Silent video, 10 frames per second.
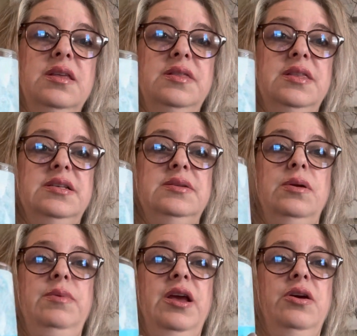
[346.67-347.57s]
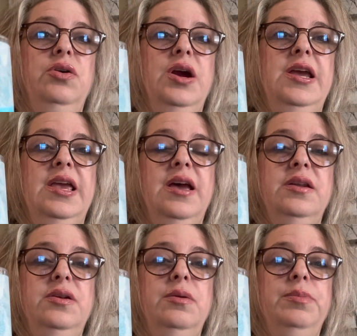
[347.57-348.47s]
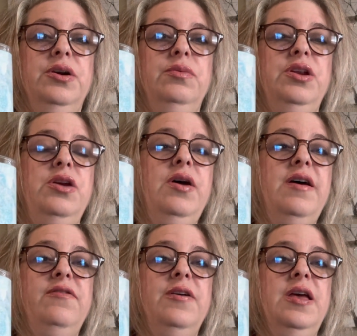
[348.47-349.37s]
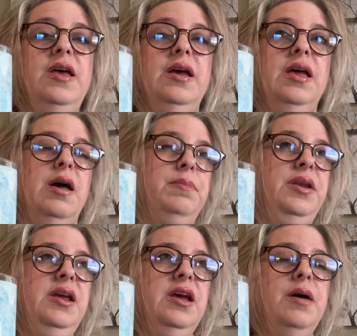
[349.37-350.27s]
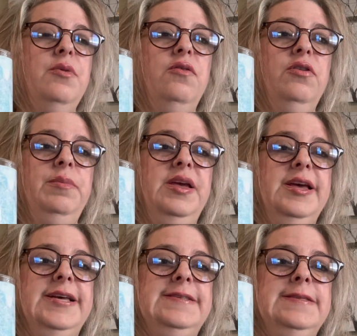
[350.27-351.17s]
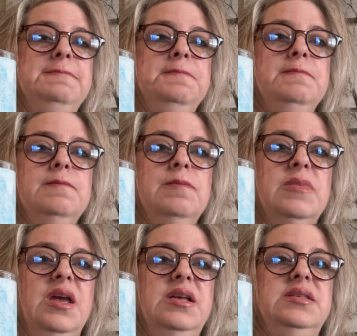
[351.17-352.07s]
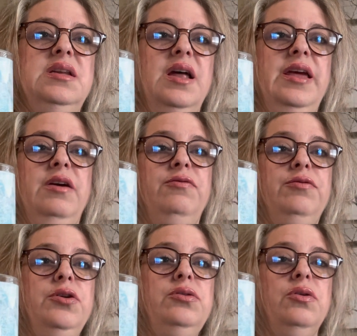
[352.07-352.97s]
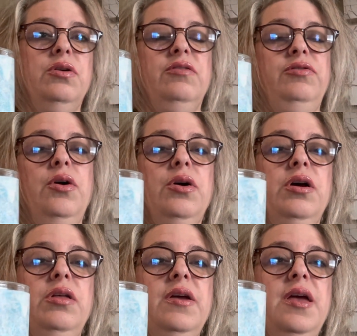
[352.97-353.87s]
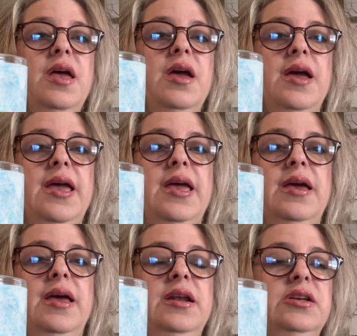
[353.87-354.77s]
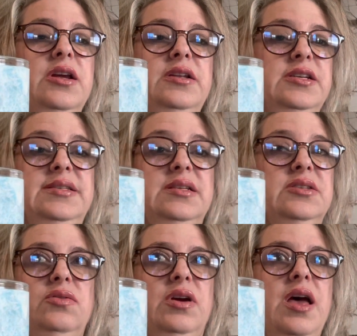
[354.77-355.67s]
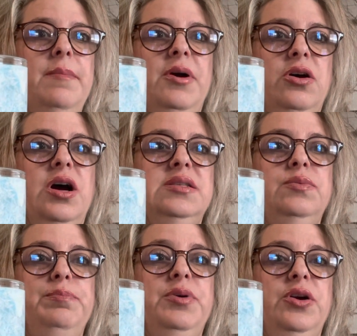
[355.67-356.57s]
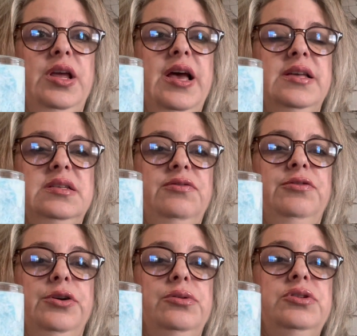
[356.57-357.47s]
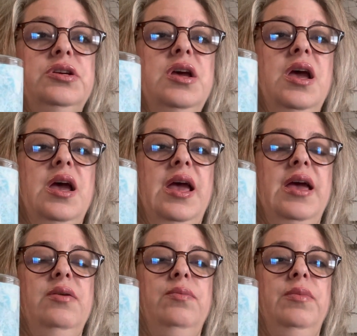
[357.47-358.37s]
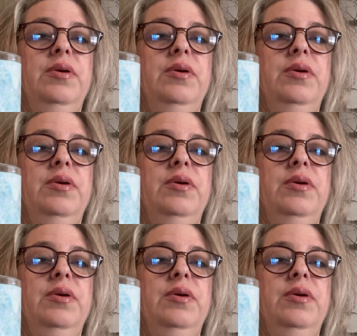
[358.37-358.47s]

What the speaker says: that this would be a great candle to burn when you have company come over, because it's not like a fruit or a floral, and it doesn't come across from burning as a fruit. And